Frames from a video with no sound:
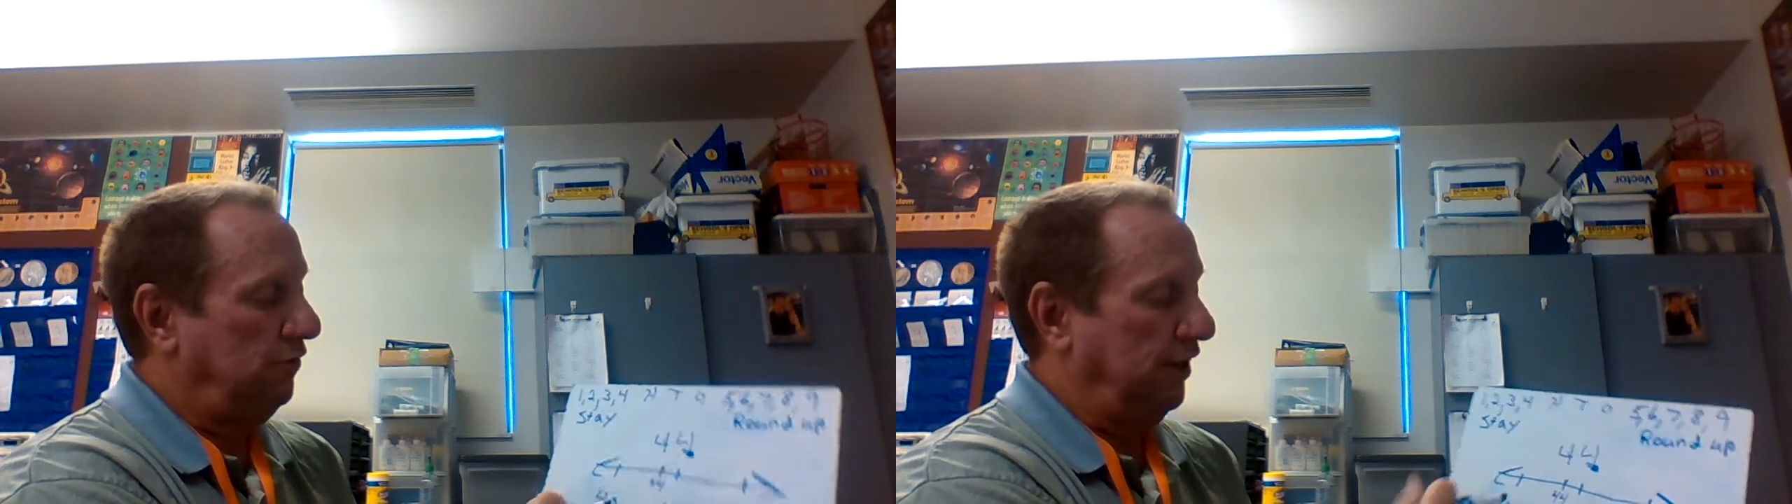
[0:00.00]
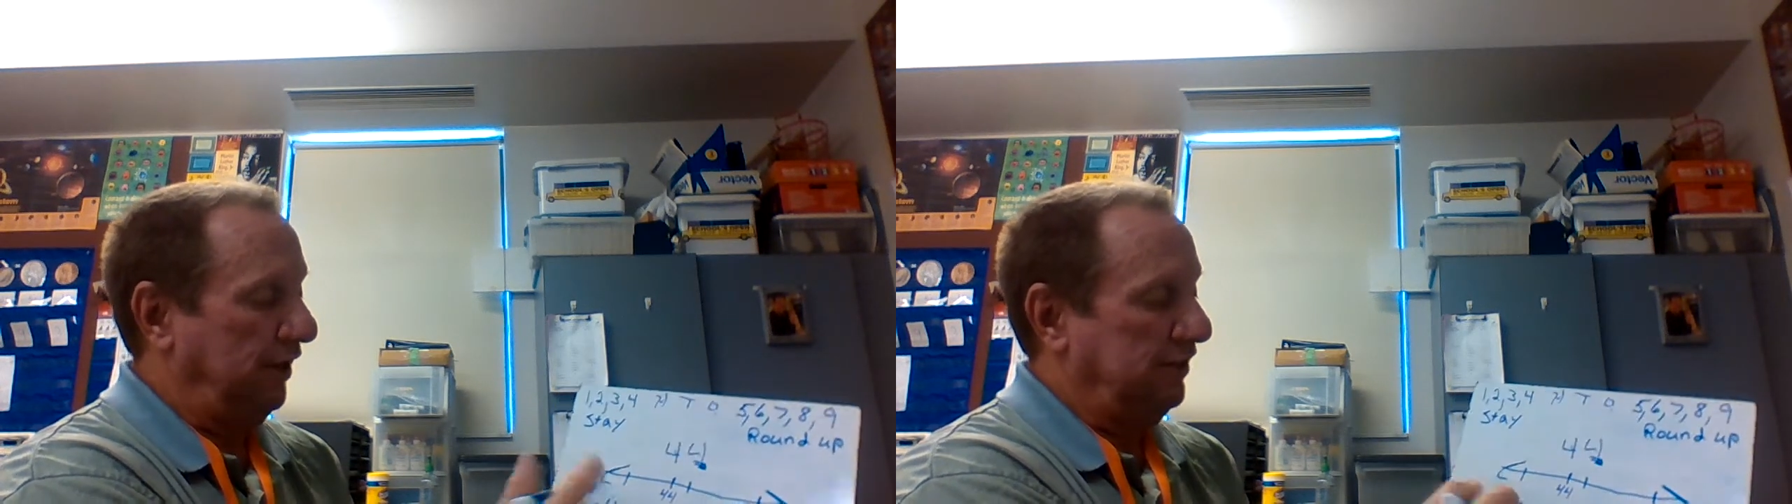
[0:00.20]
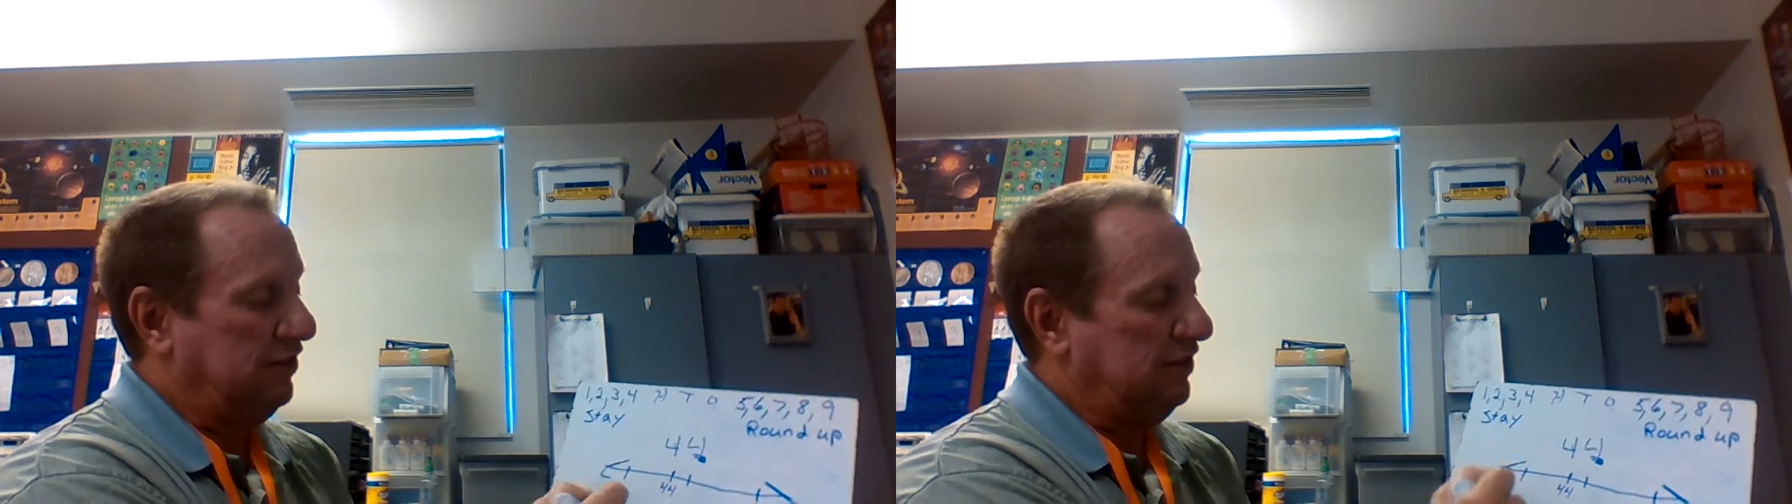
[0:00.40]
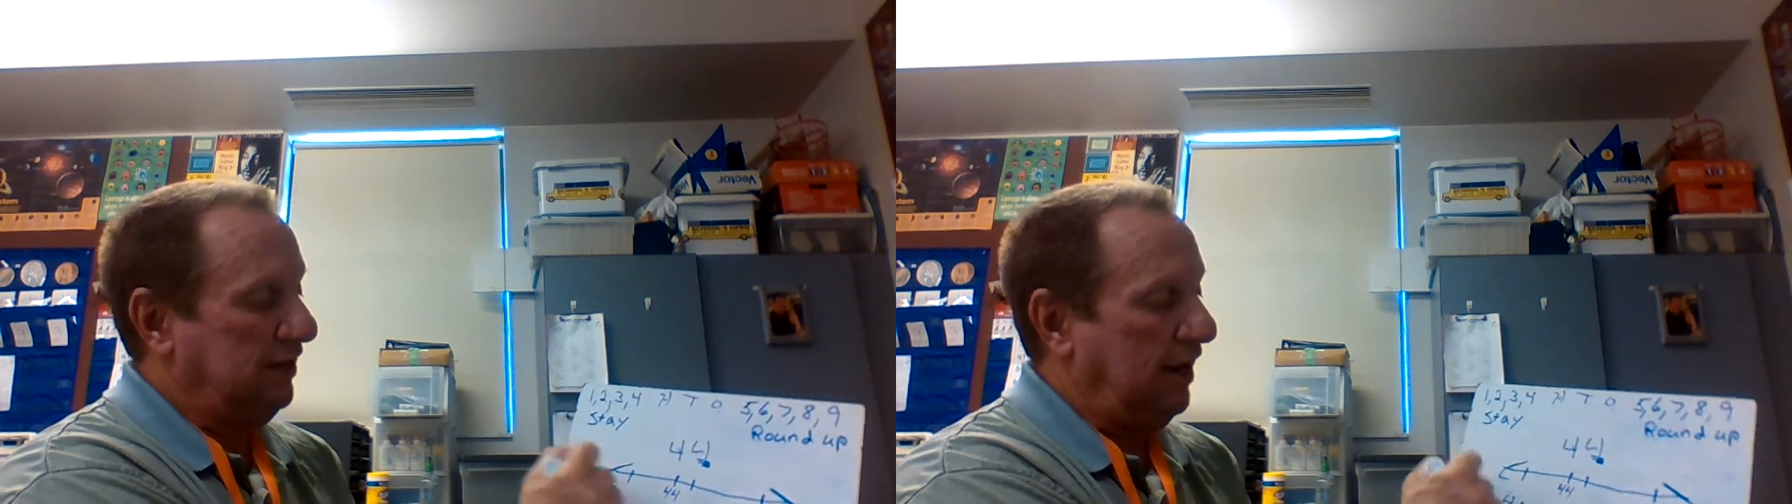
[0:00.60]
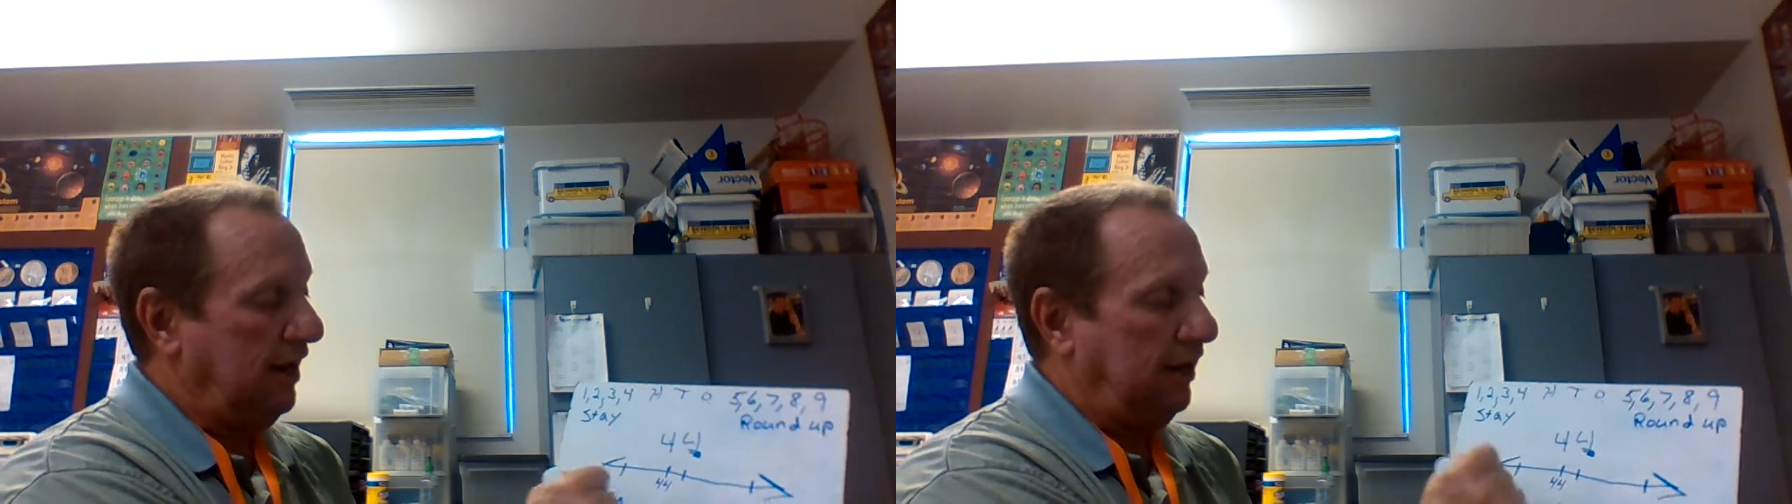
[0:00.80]
then it
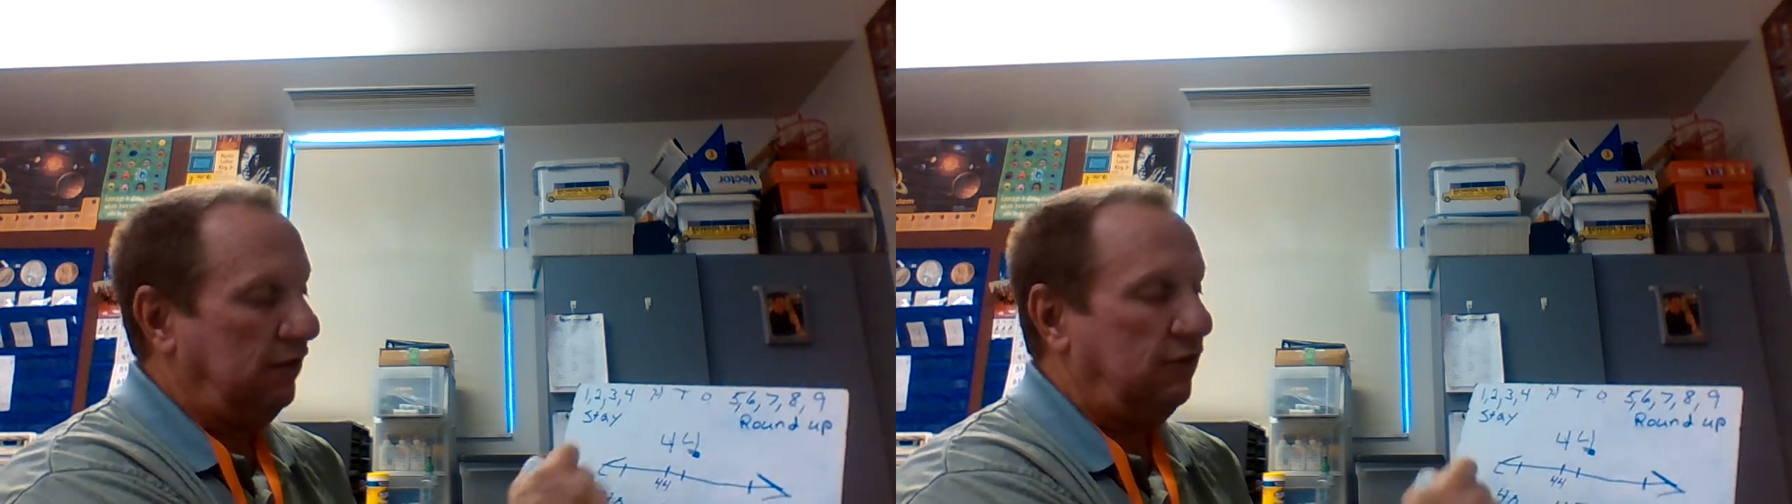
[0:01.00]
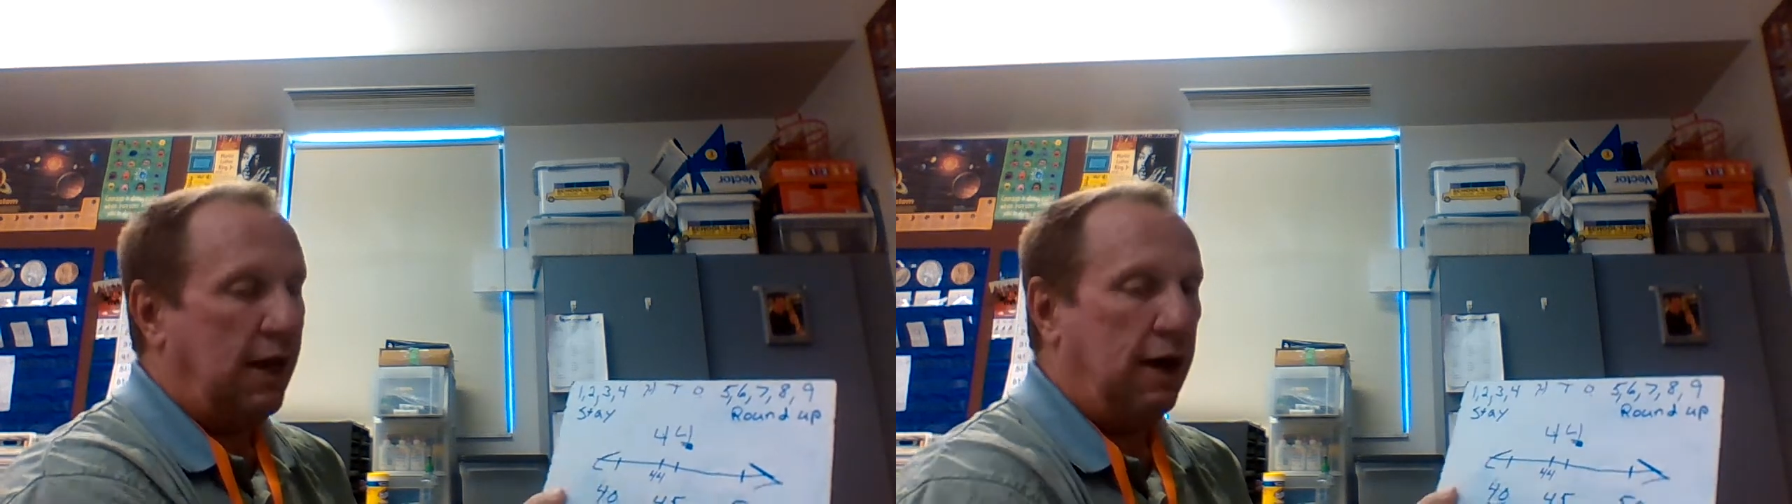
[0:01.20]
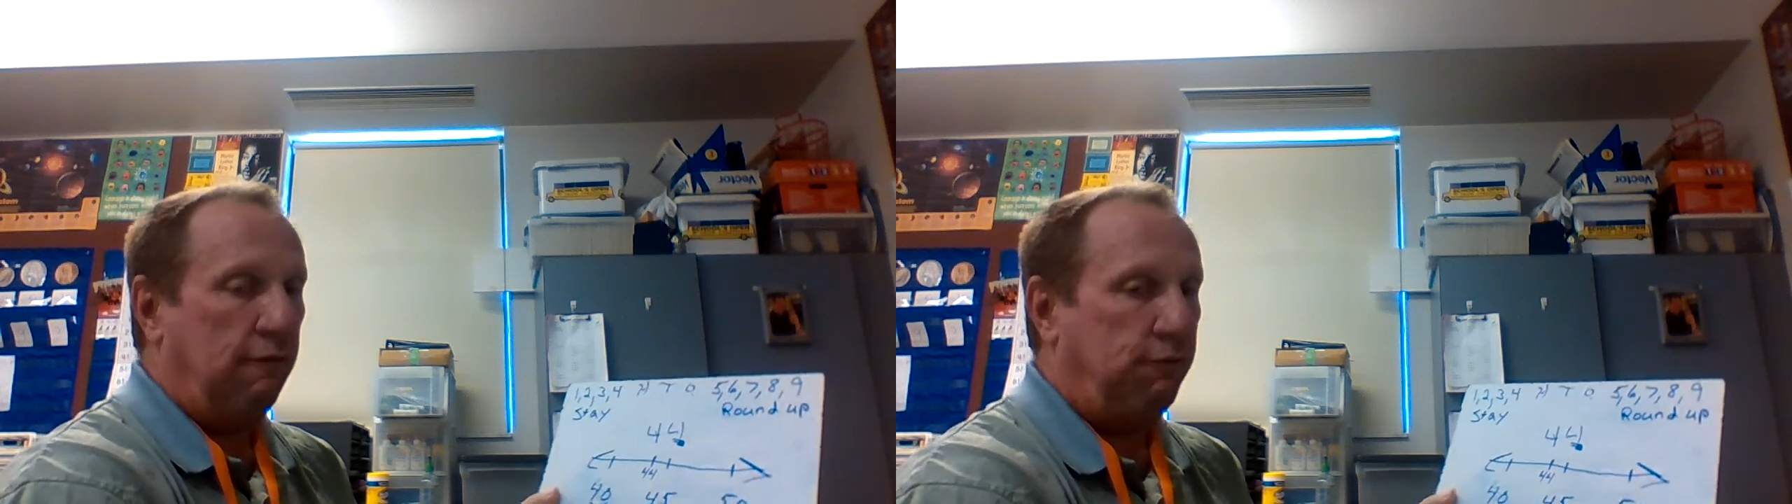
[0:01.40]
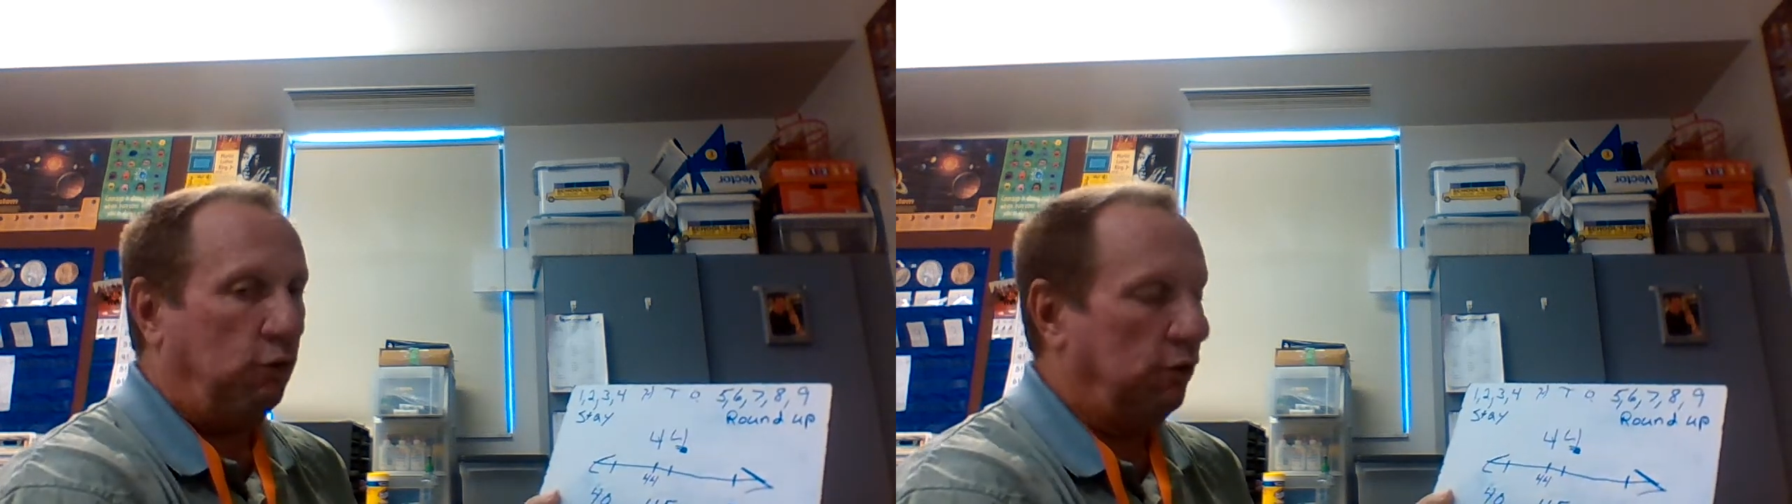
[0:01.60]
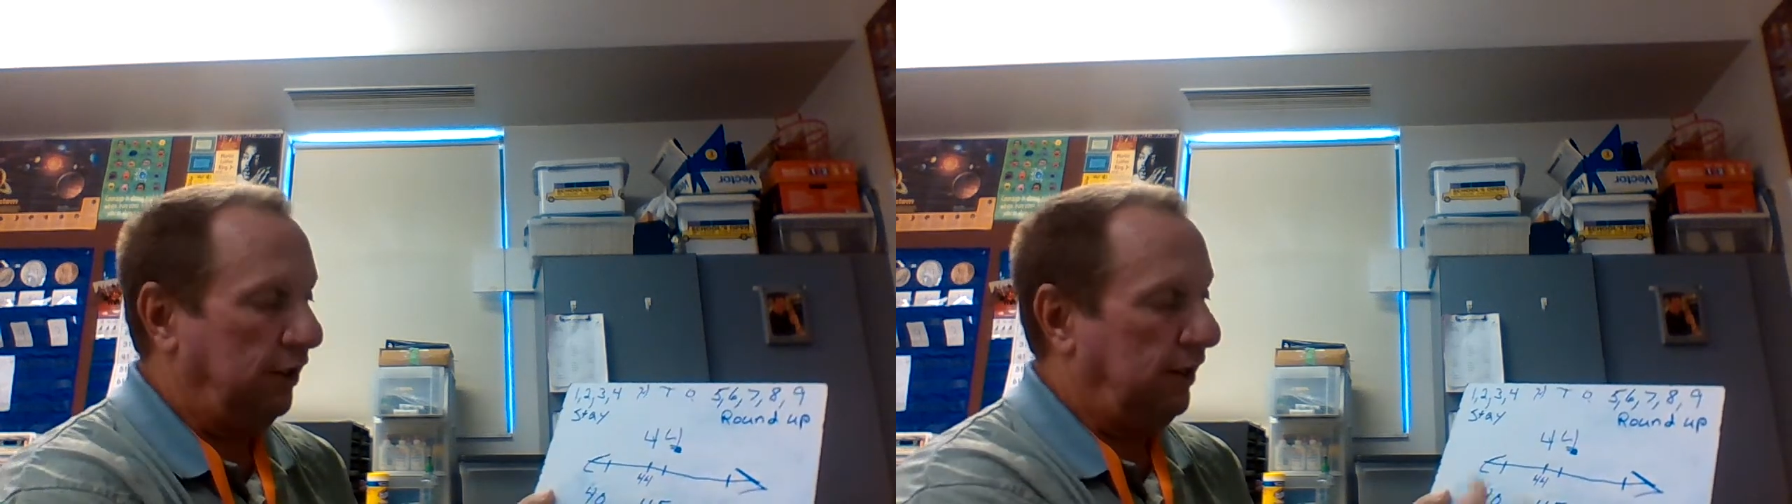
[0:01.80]
stays at
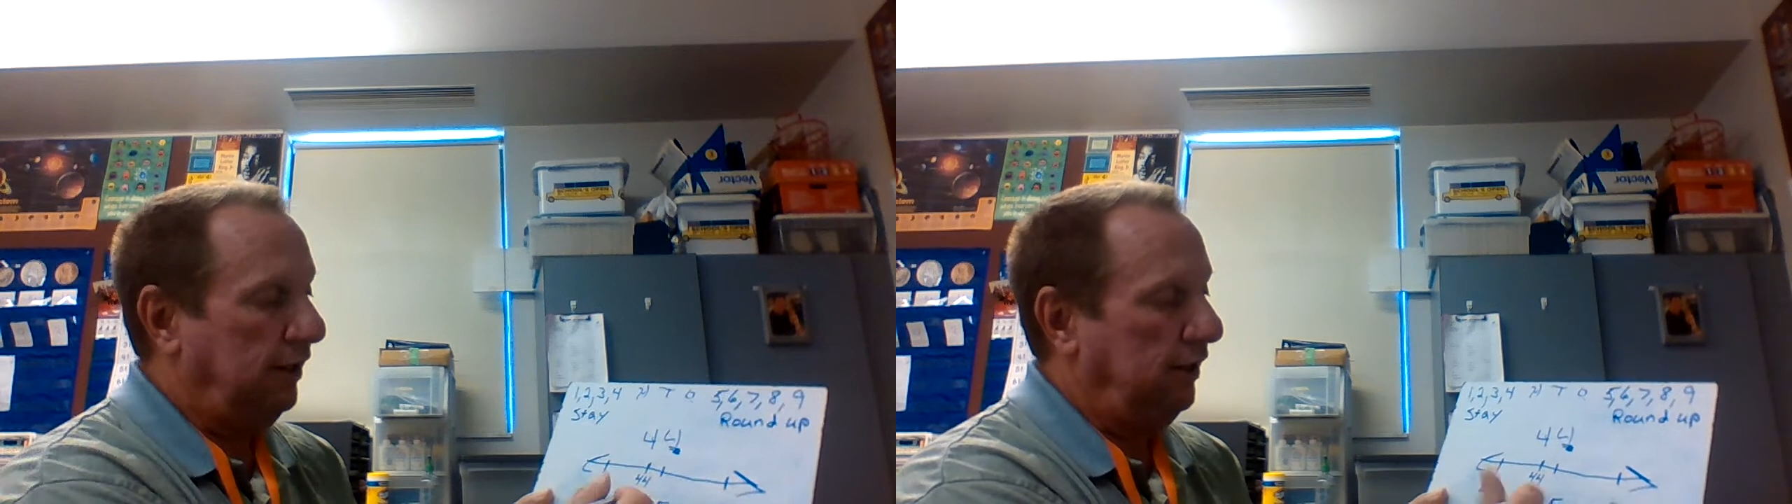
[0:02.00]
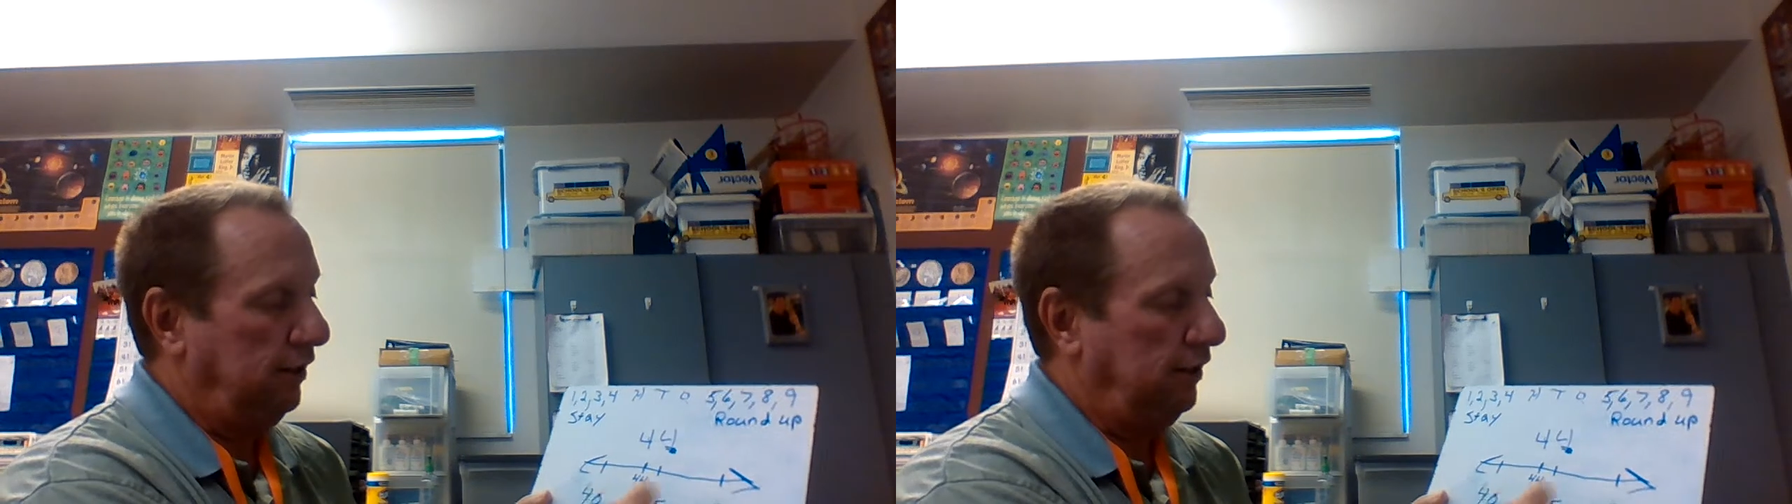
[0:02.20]
40.